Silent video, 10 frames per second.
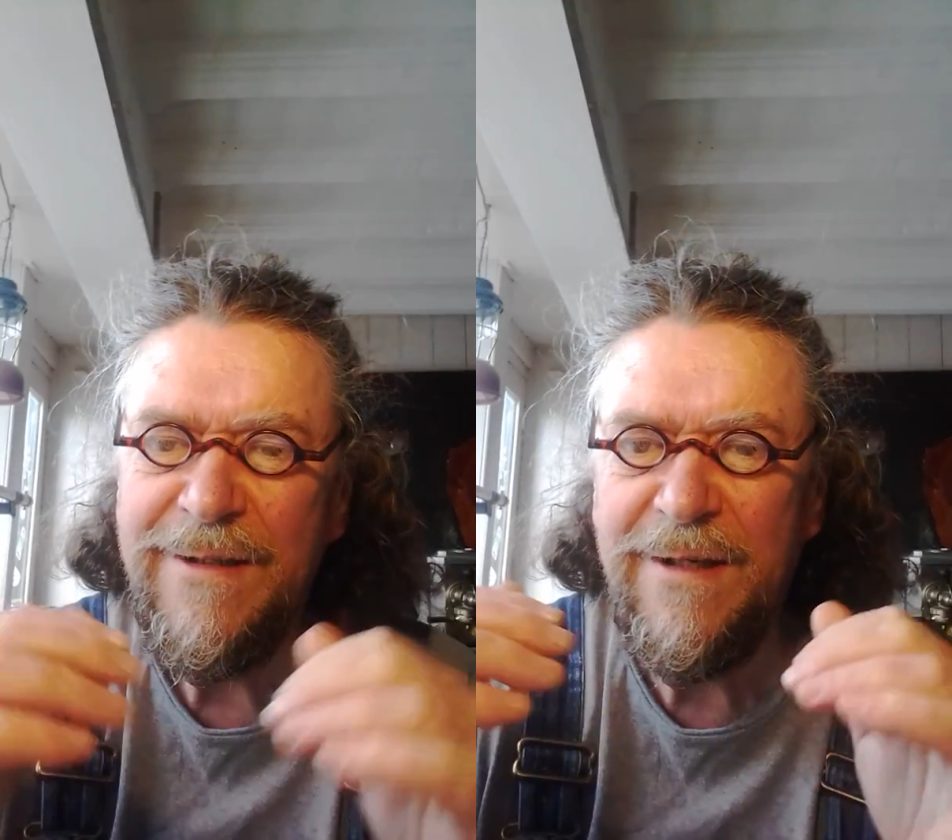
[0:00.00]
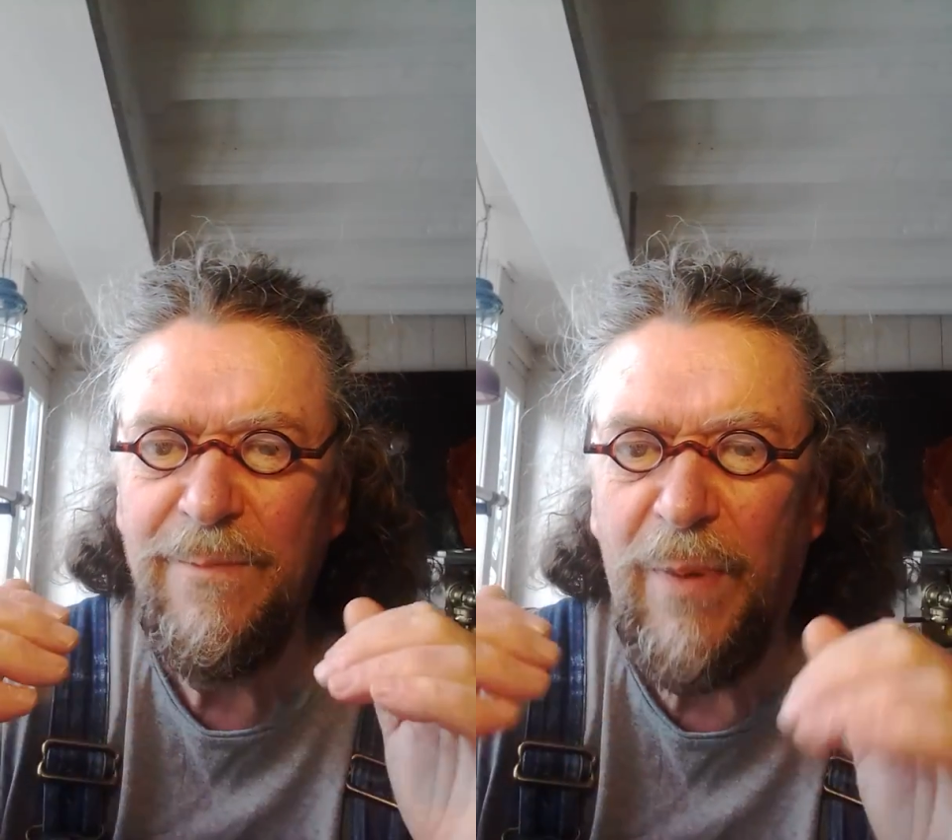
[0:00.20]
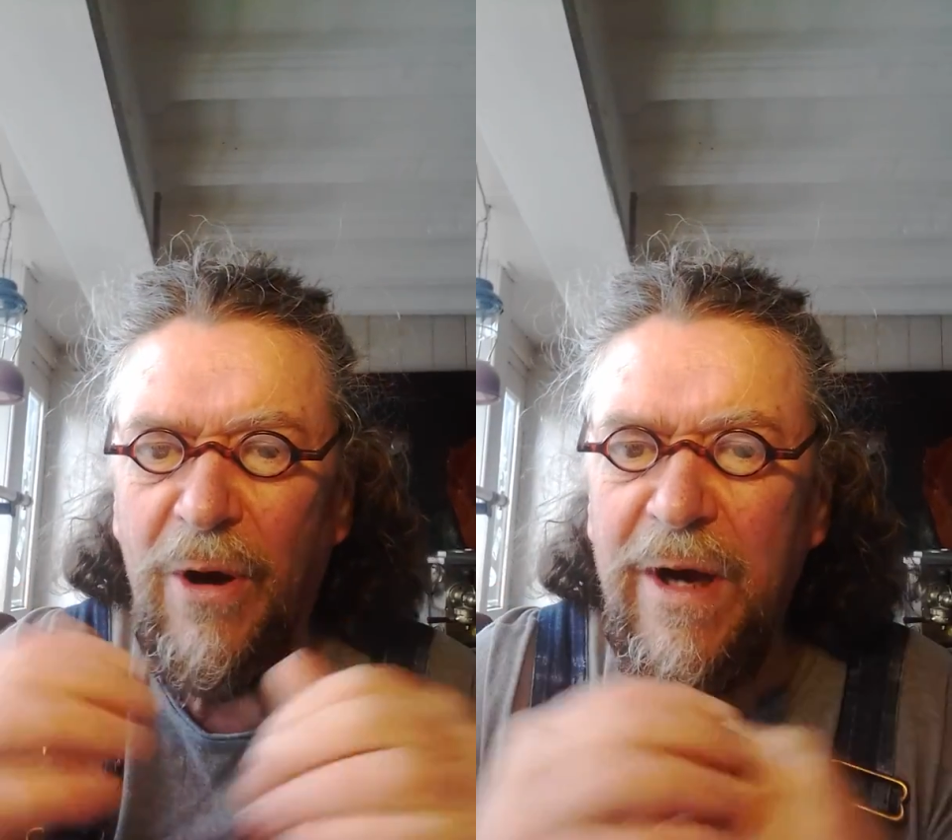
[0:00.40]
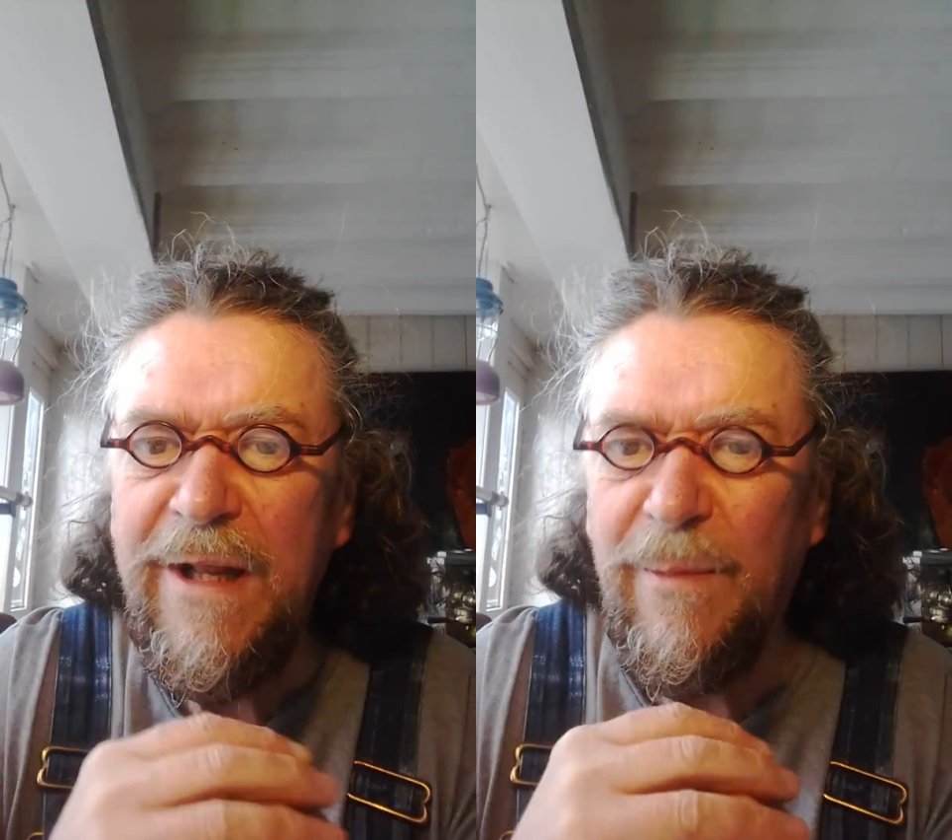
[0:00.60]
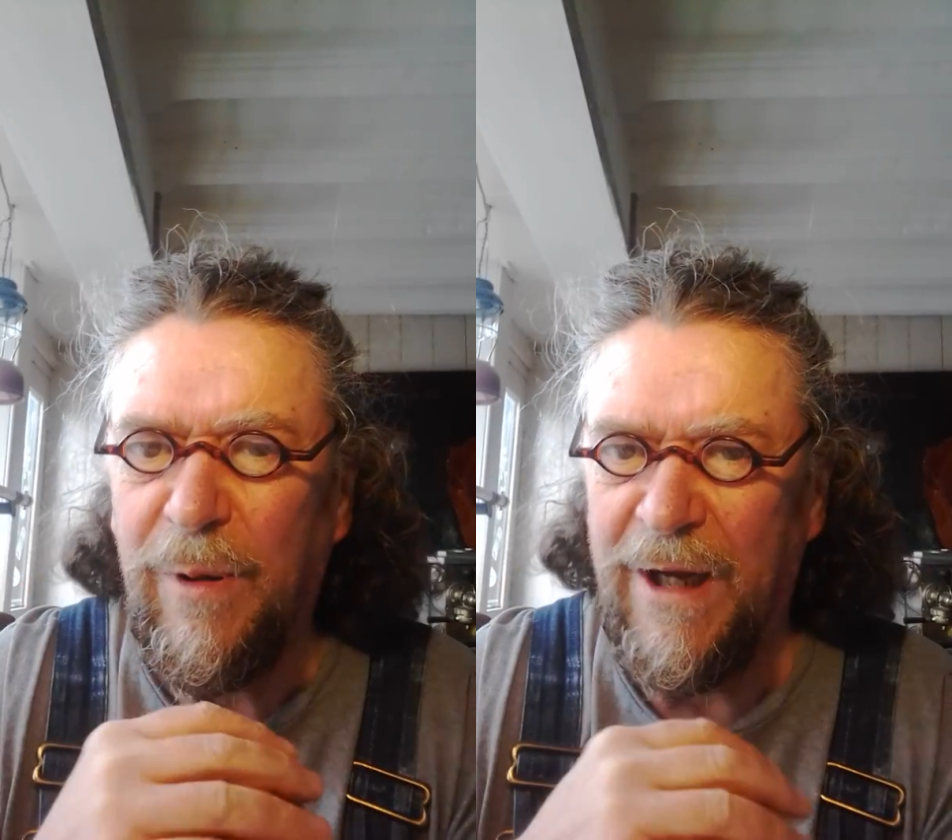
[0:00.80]
to
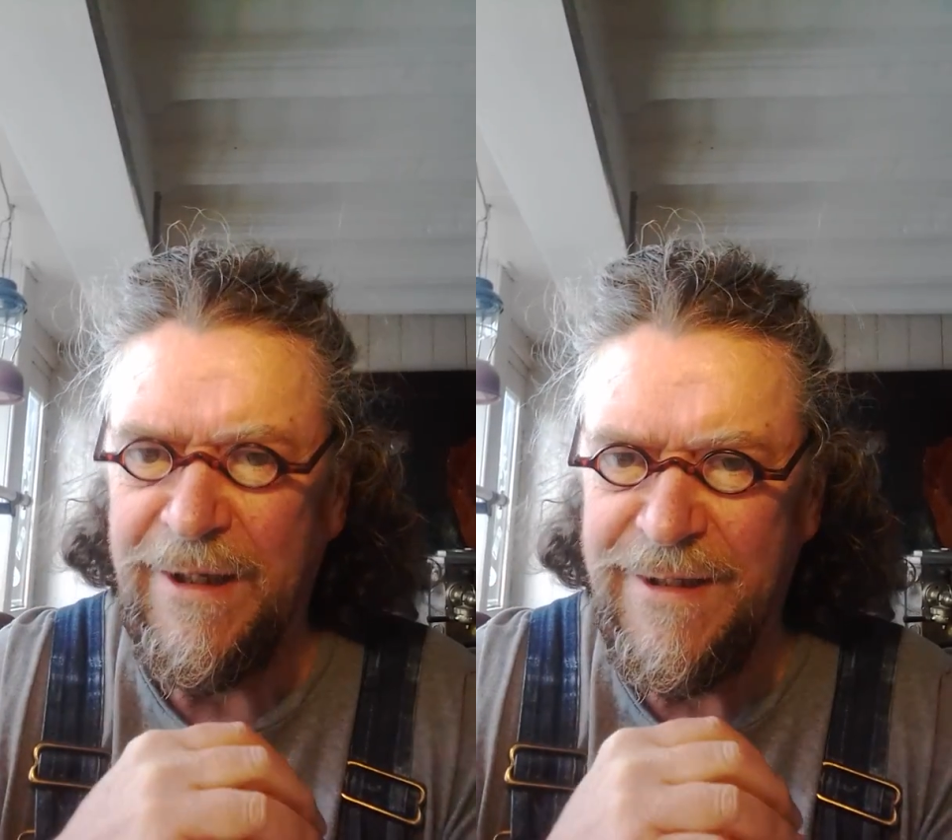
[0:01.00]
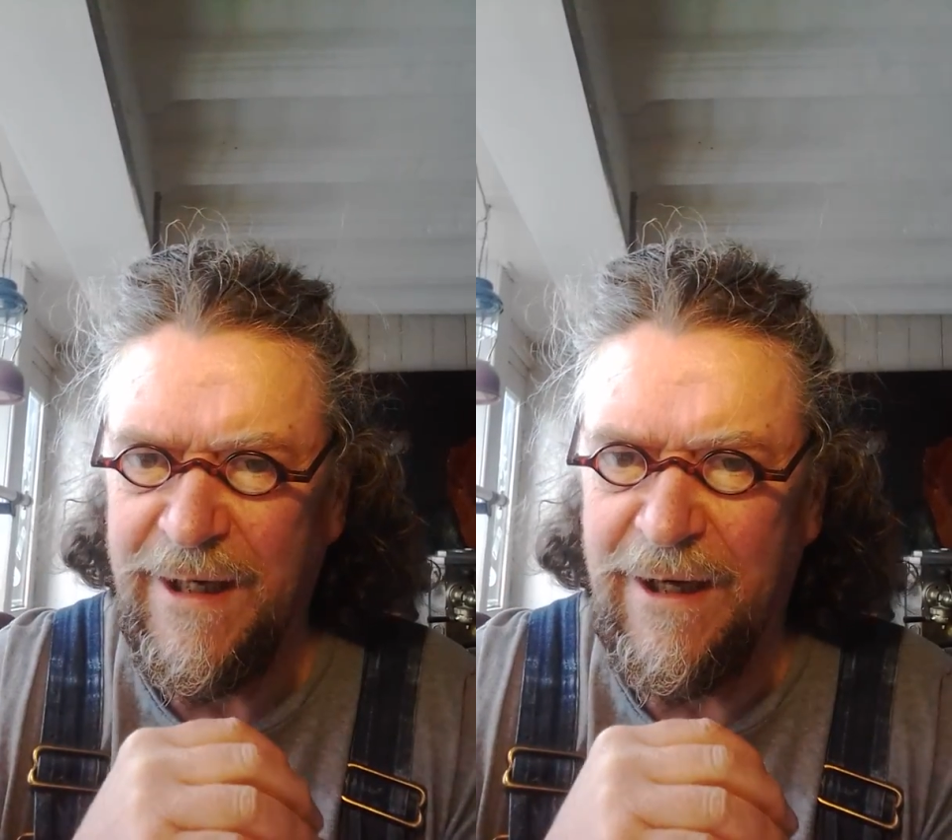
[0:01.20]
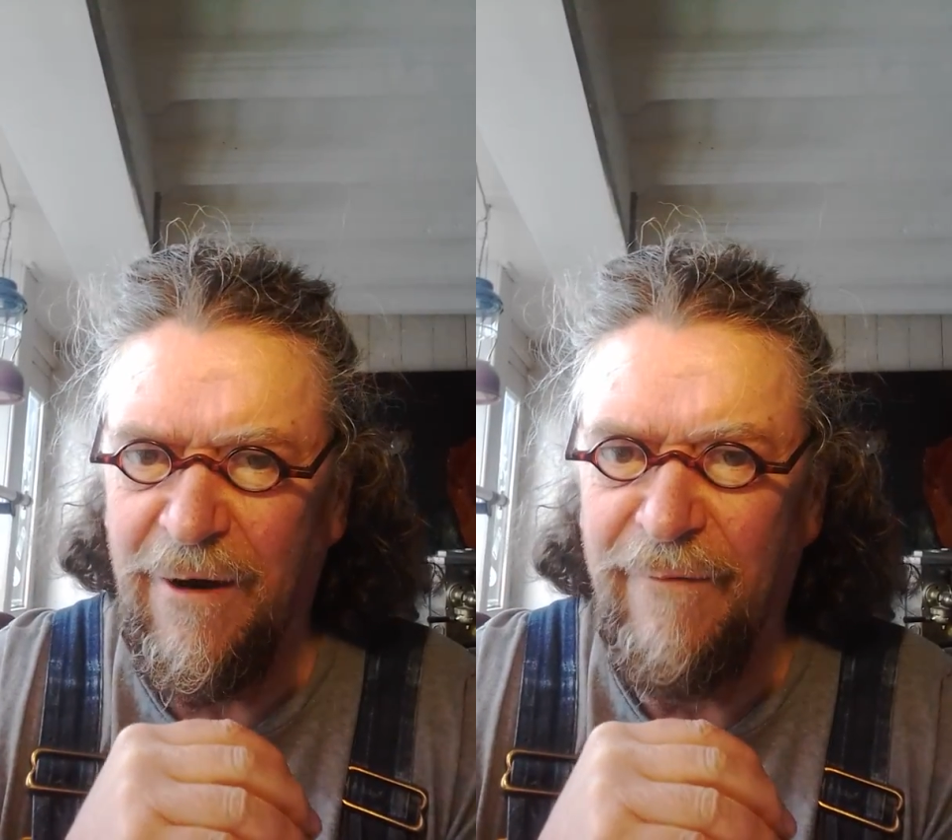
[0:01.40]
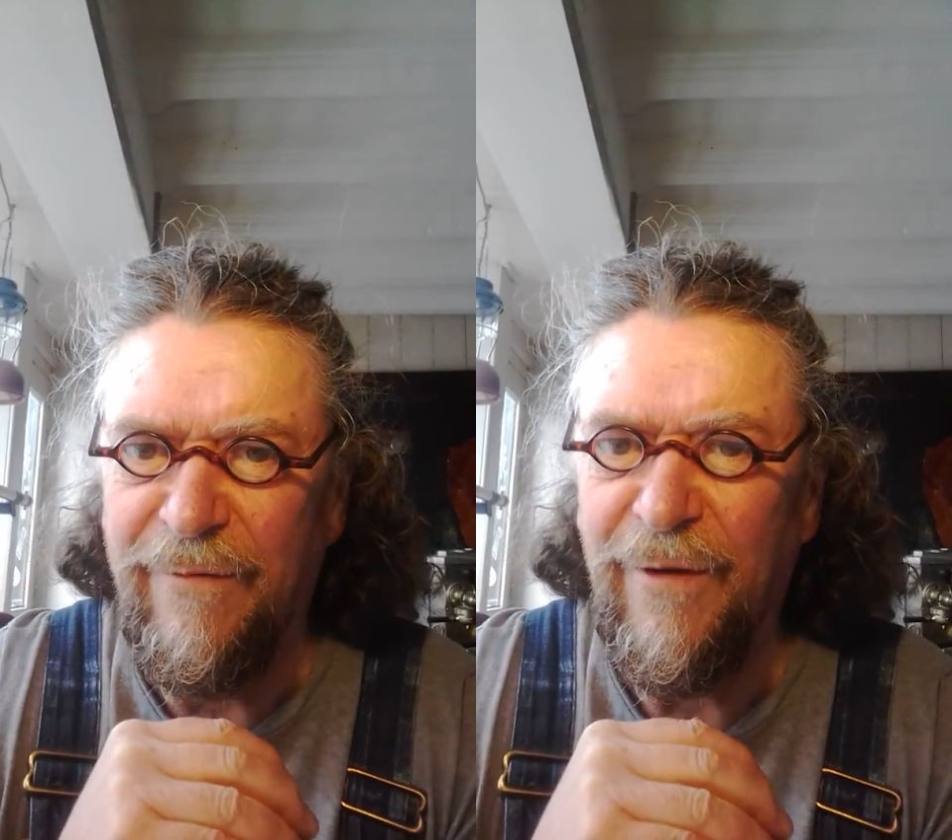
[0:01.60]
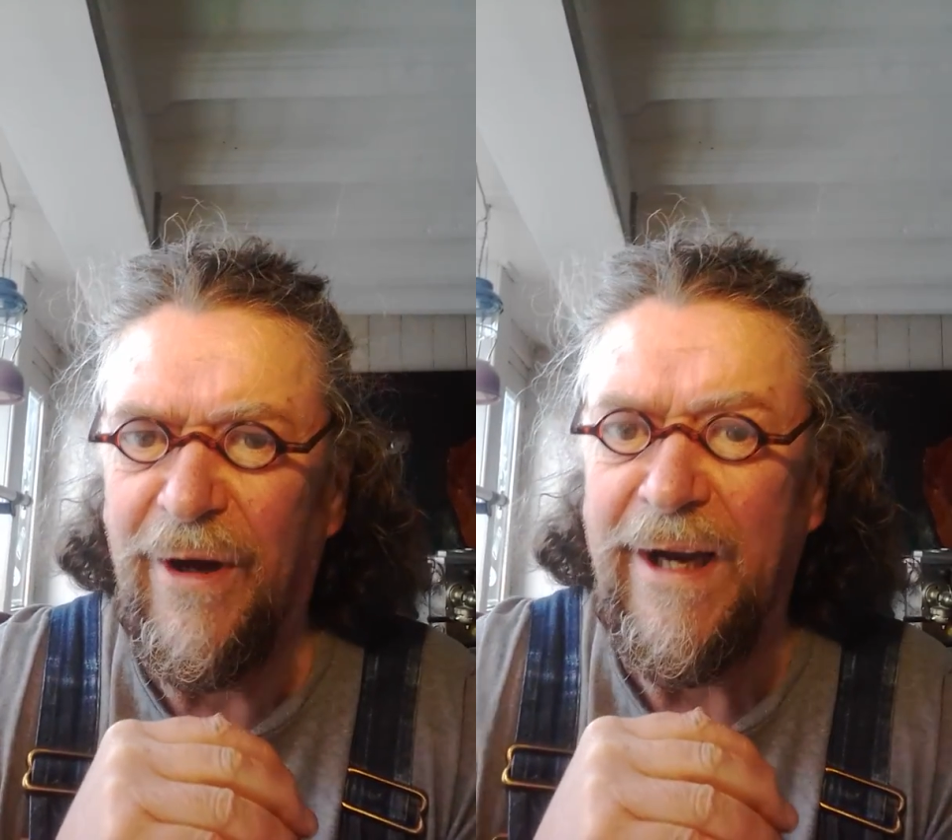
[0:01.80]
buy the planes that
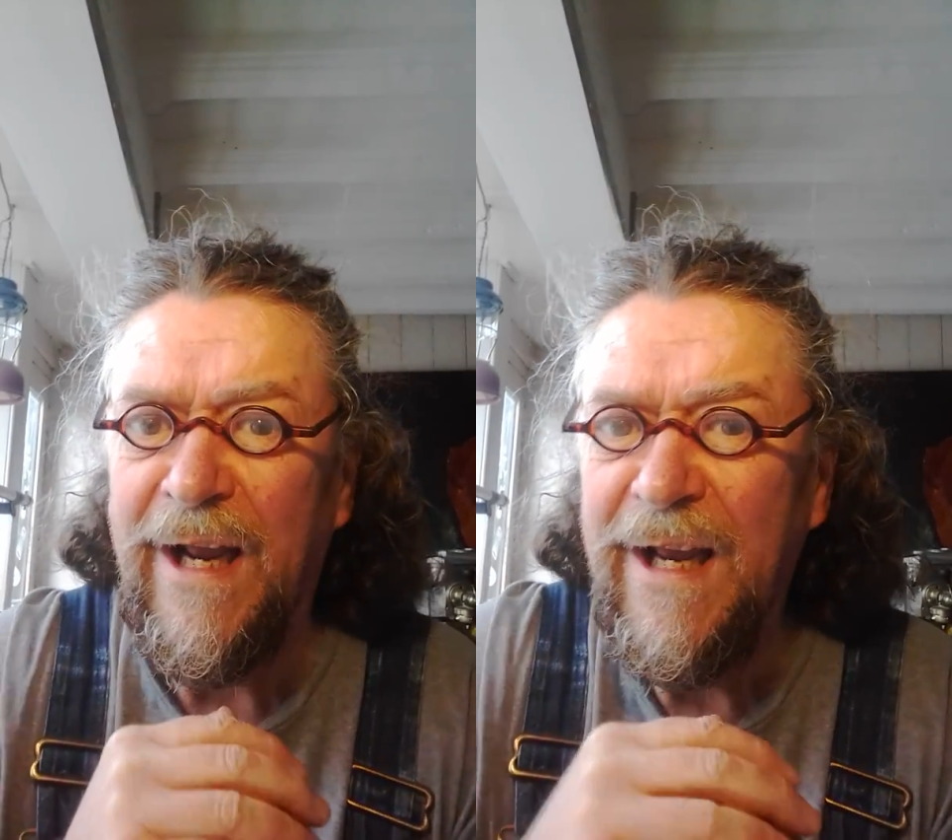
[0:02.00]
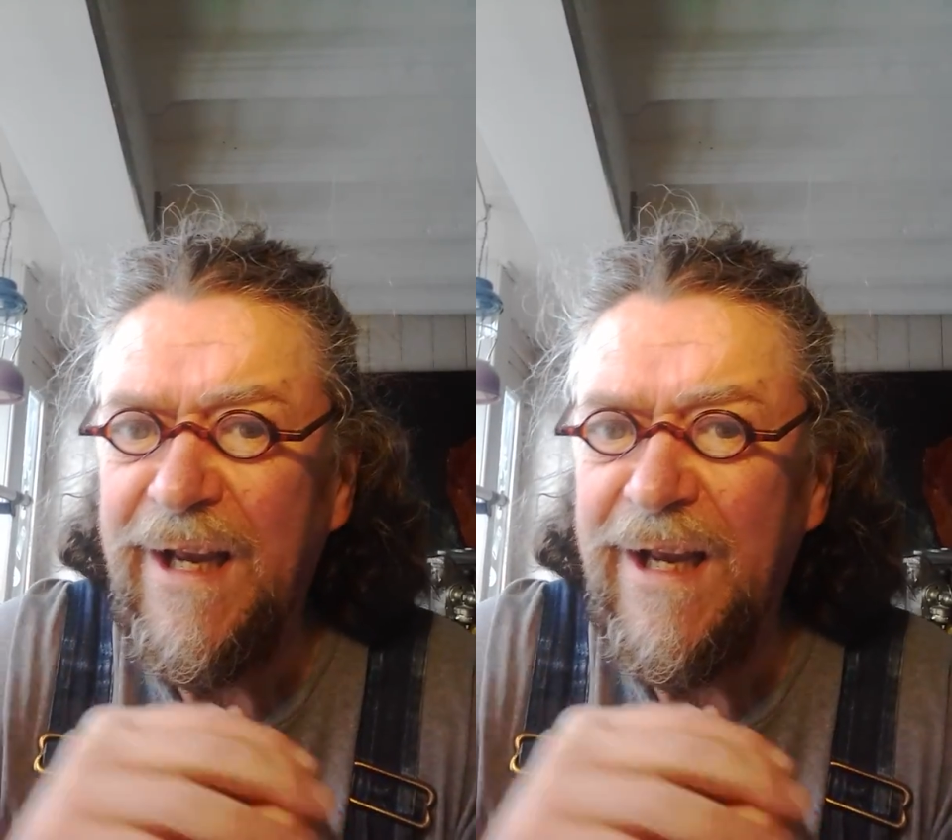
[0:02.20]
can't fly